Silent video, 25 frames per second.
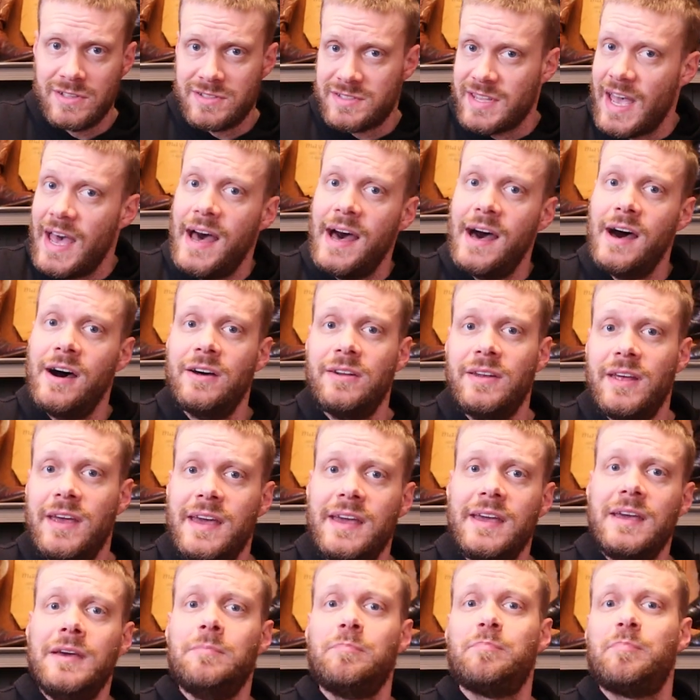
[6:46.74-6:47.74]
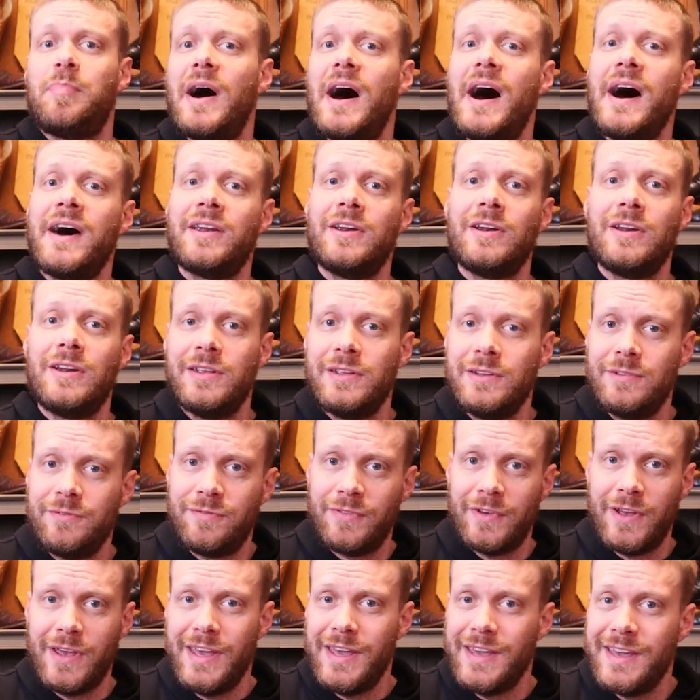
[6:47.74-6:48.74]
Down at Bottle and
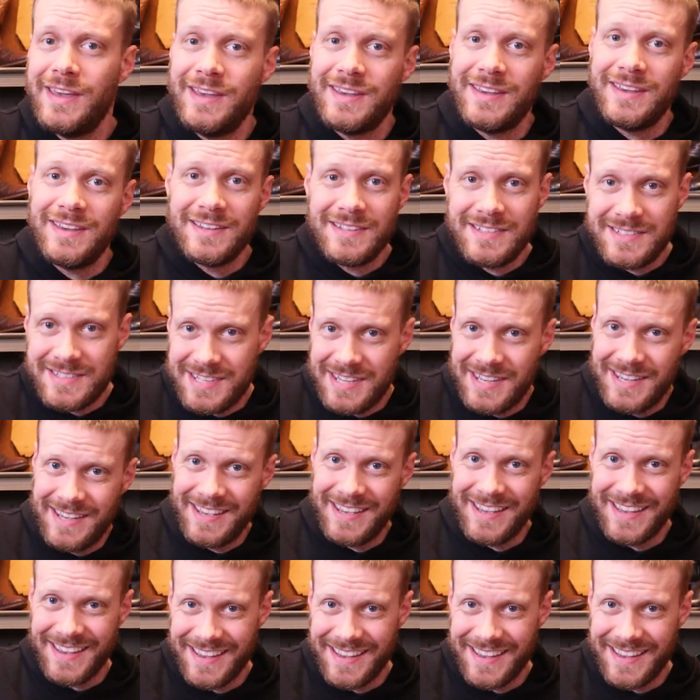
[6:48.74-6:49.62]
Vet.